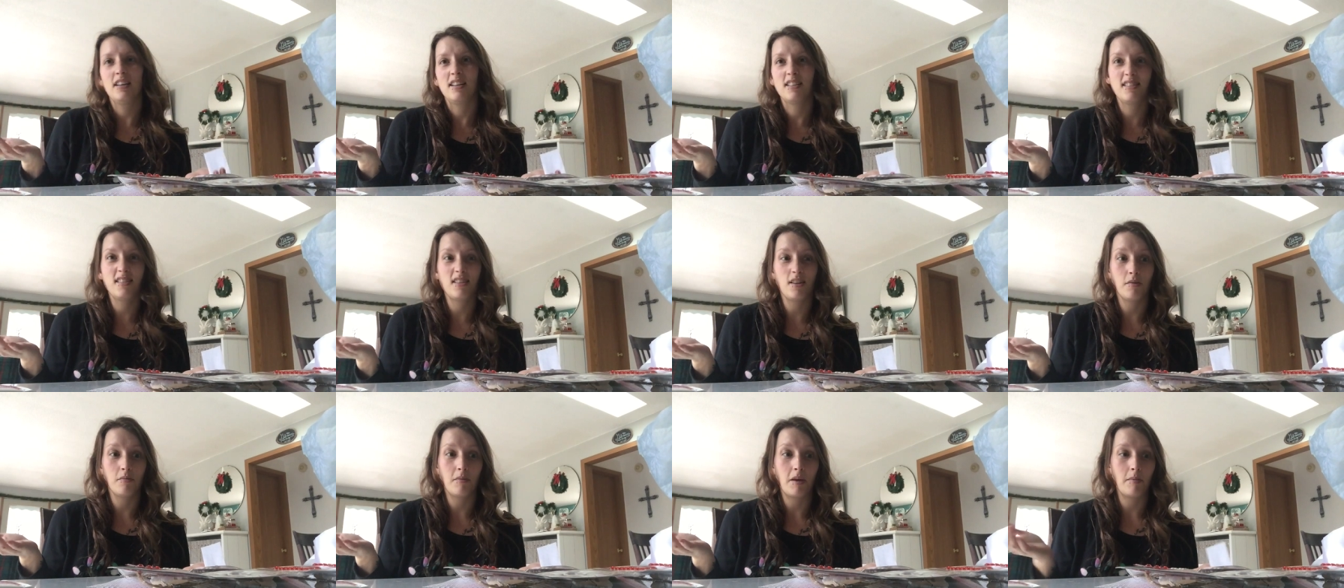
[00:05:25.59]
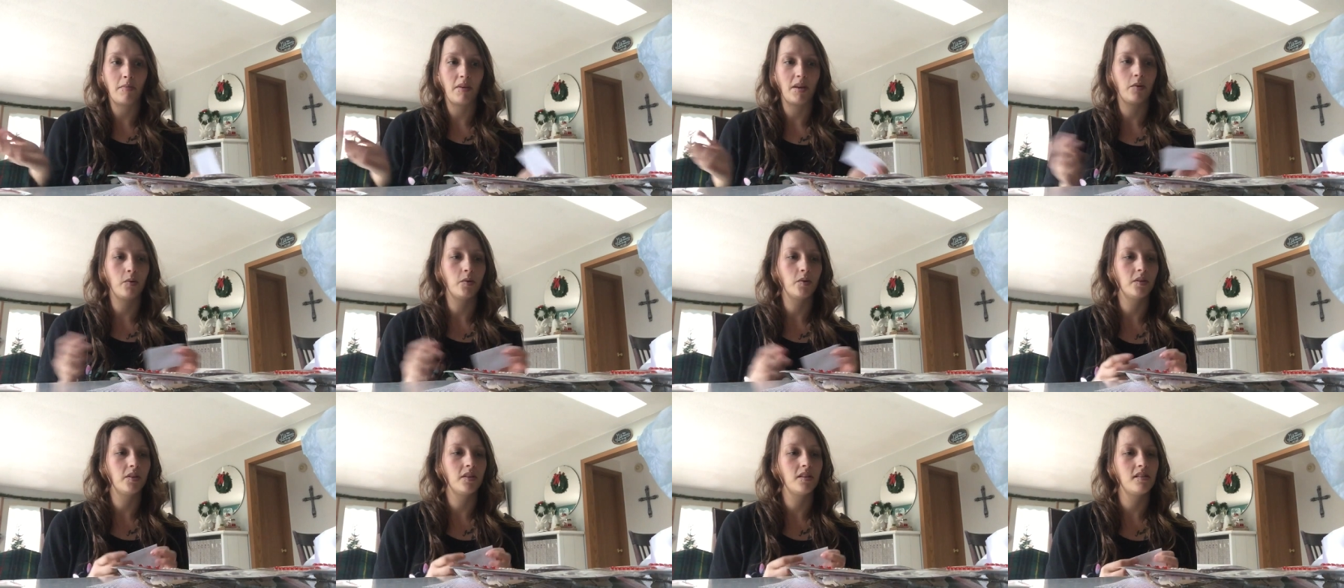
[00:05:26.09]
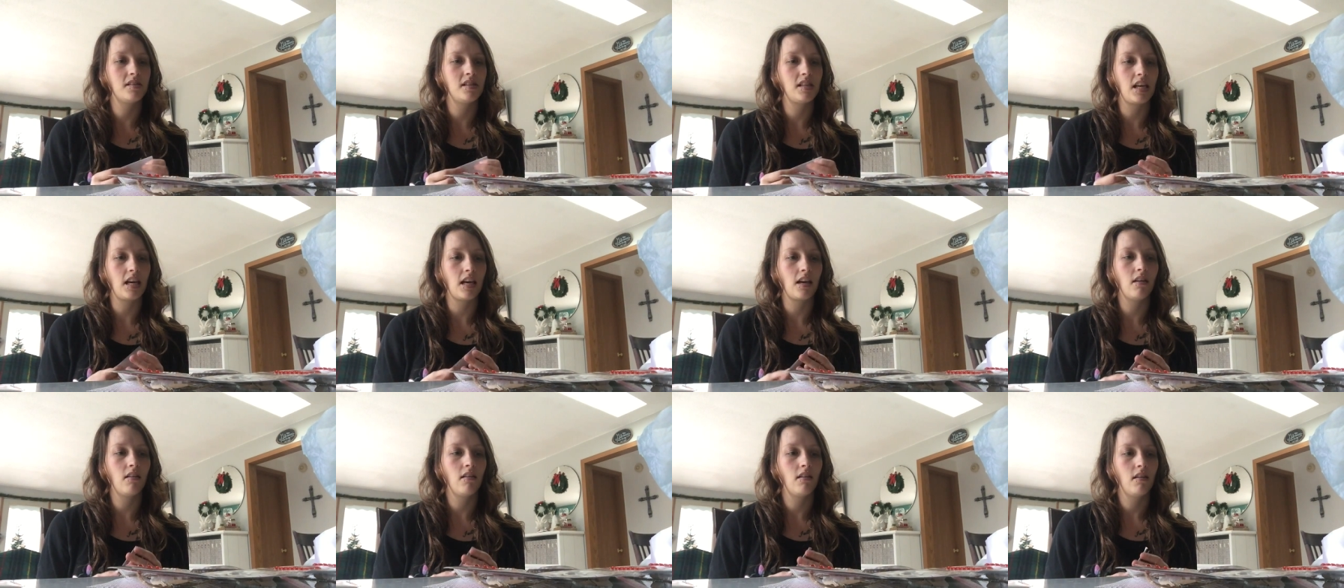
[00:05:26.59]
it still might be cool to
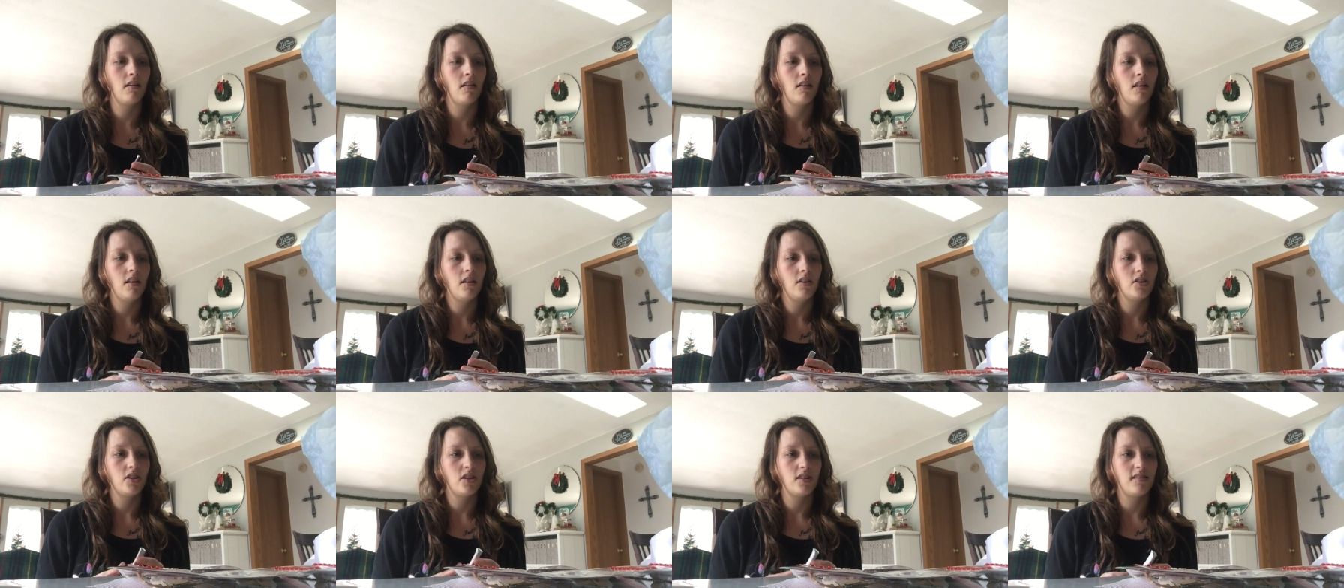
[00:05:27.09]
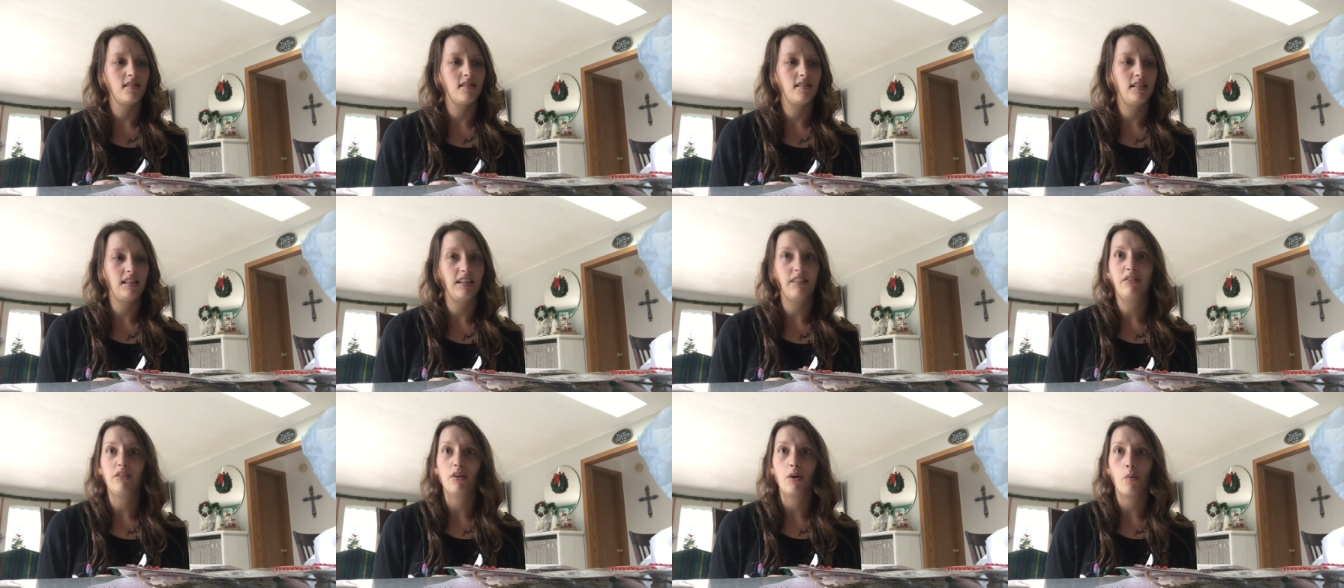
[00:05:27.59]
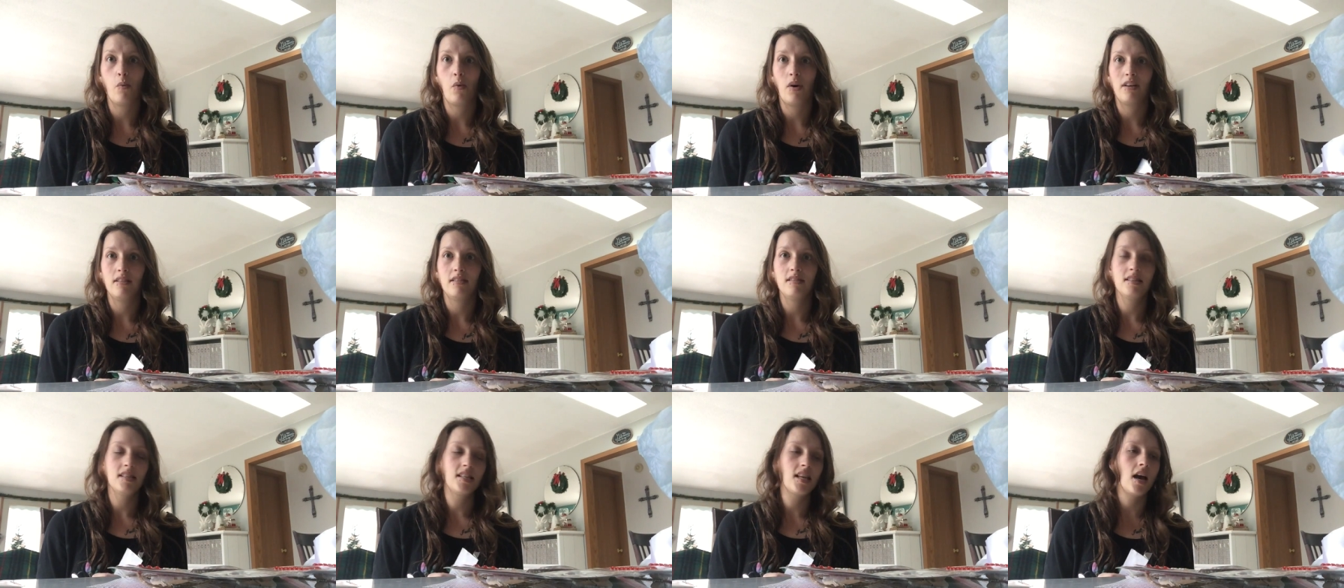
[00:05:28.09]
see just different
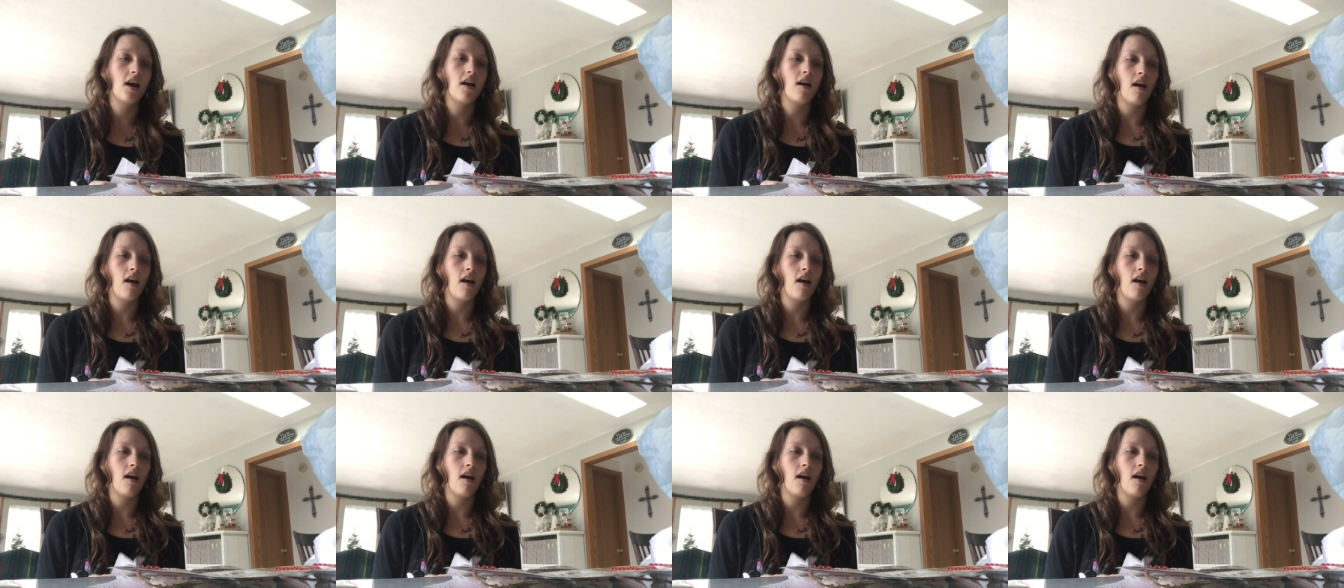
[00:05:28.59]
ones.